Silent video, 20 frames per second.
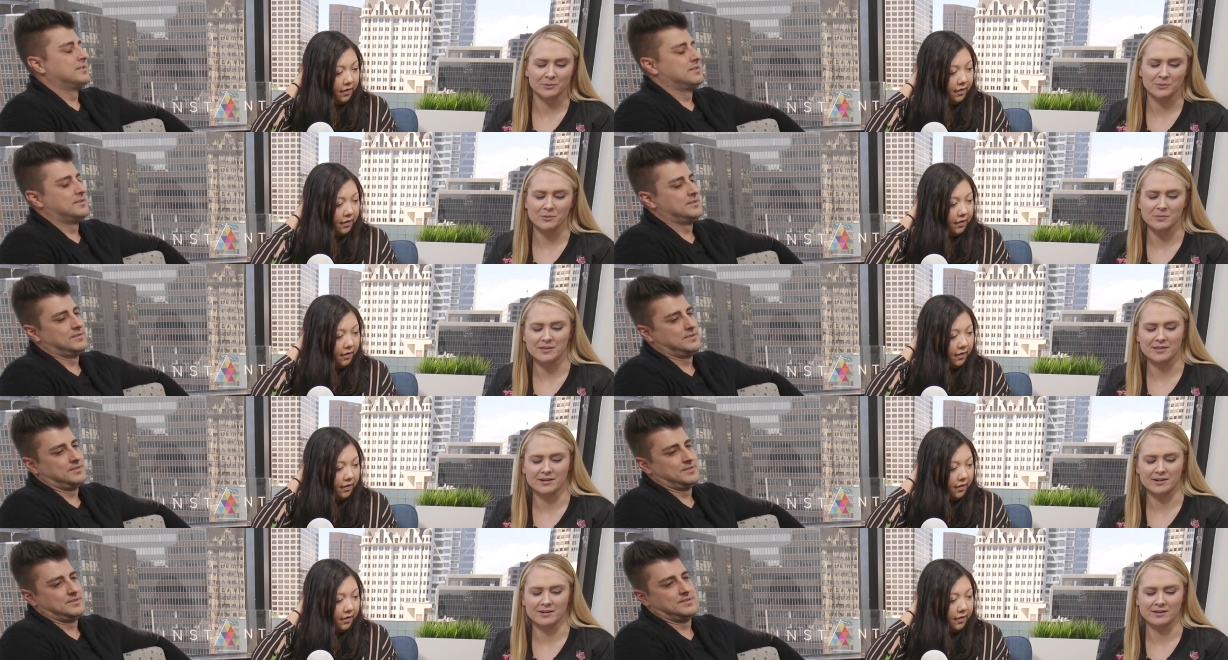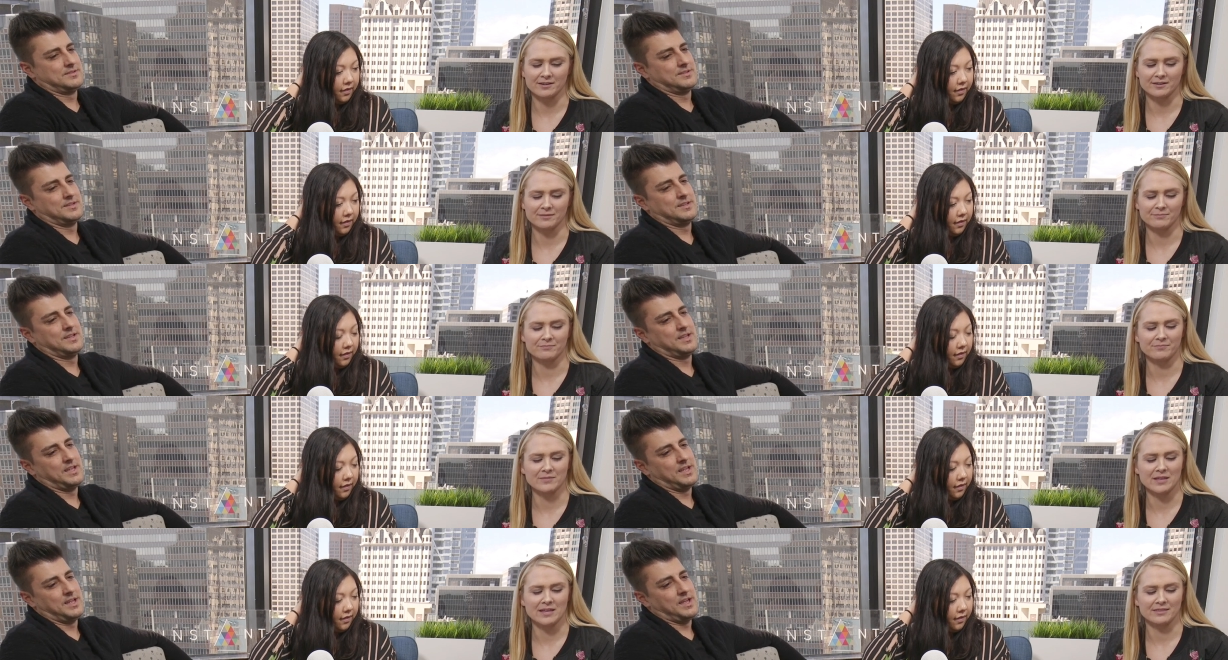Speaker 1: we'll be there in a
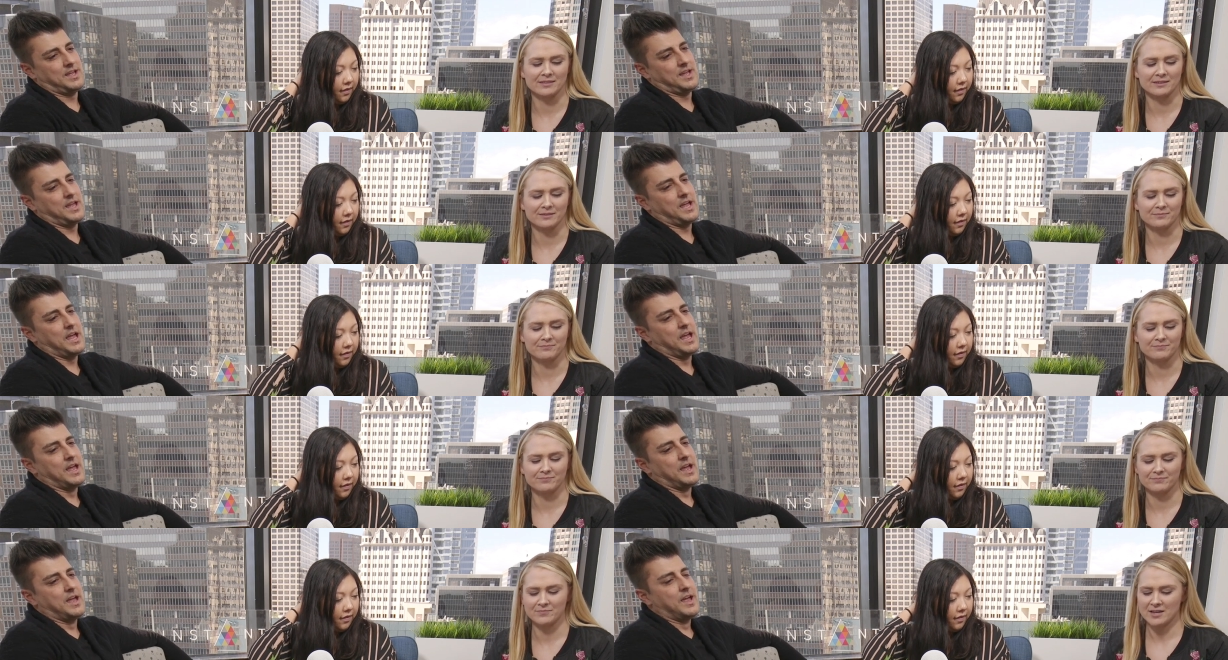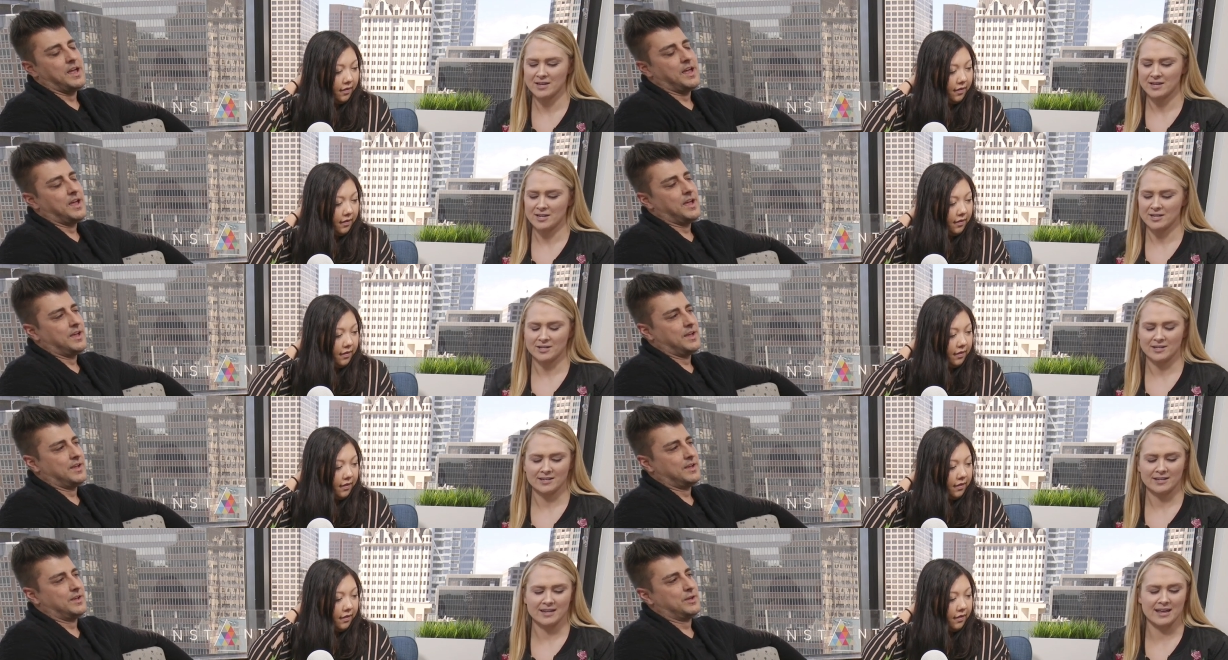in the
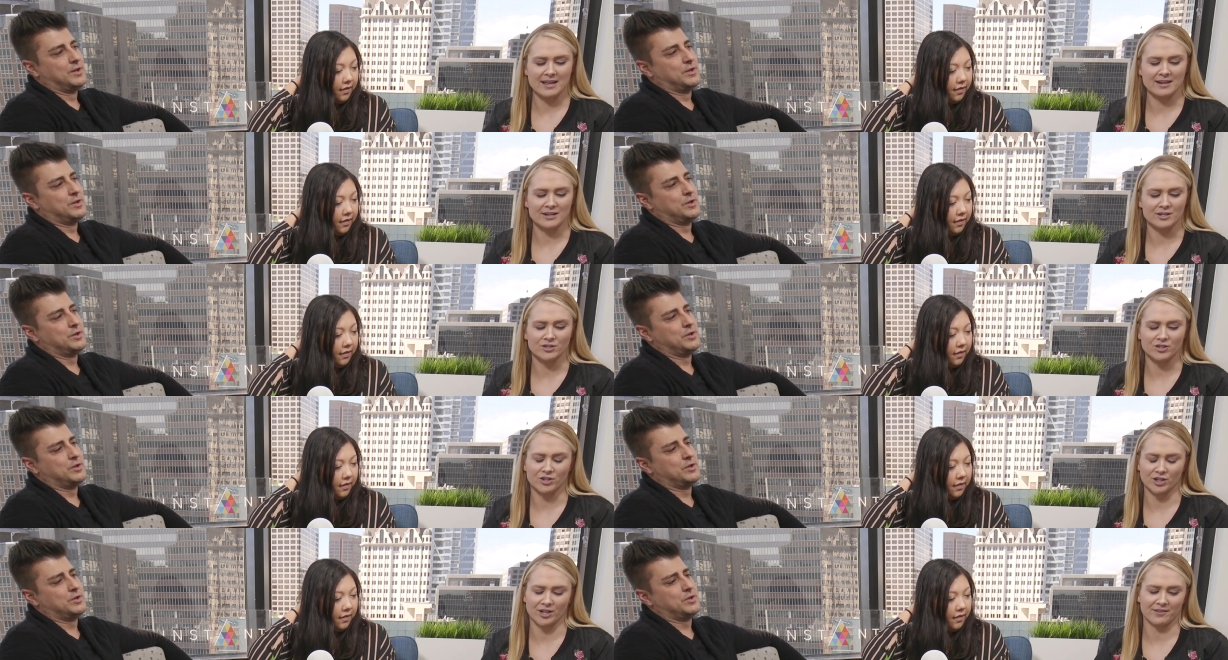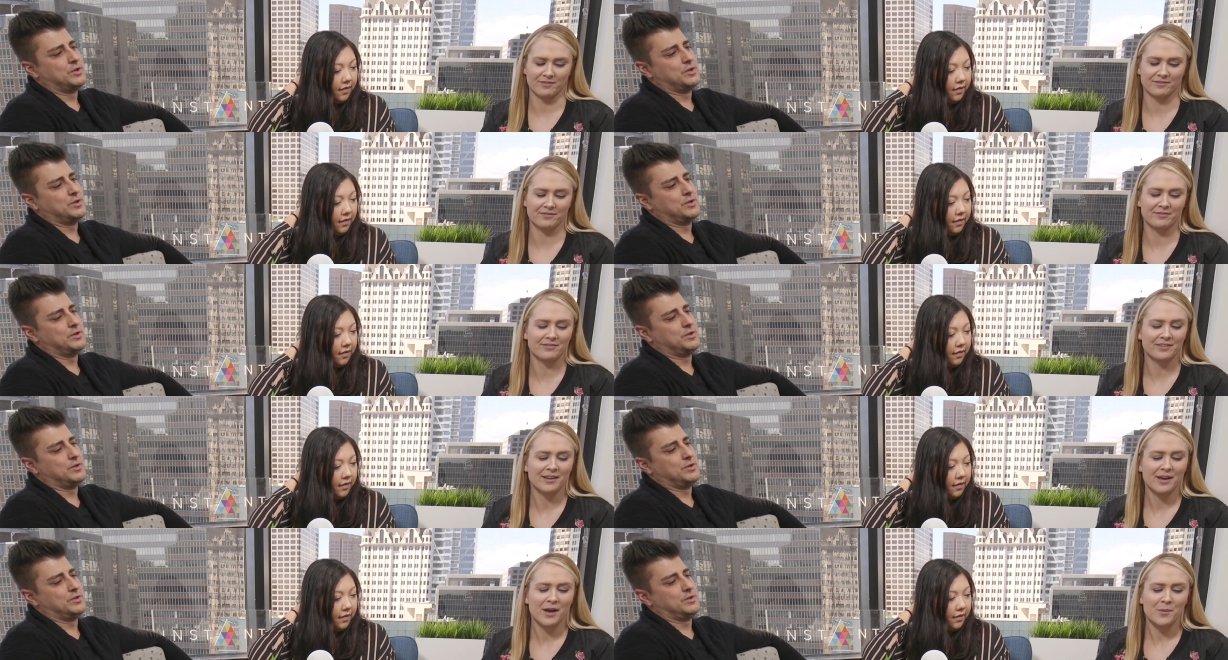in a
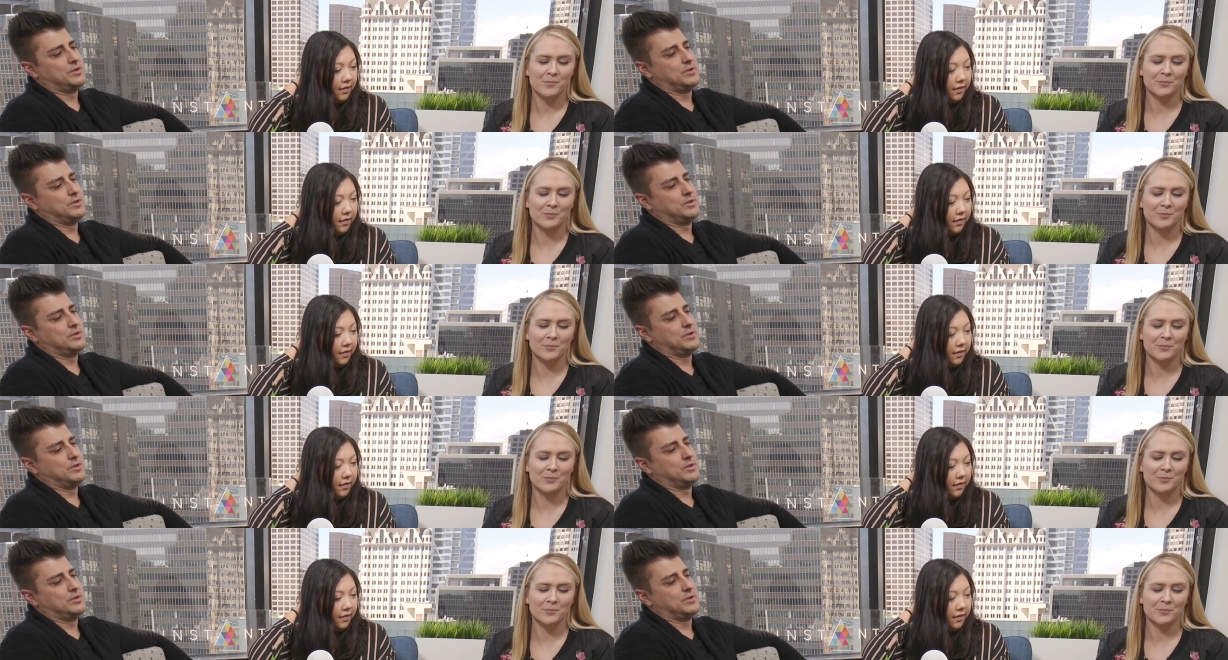jiff.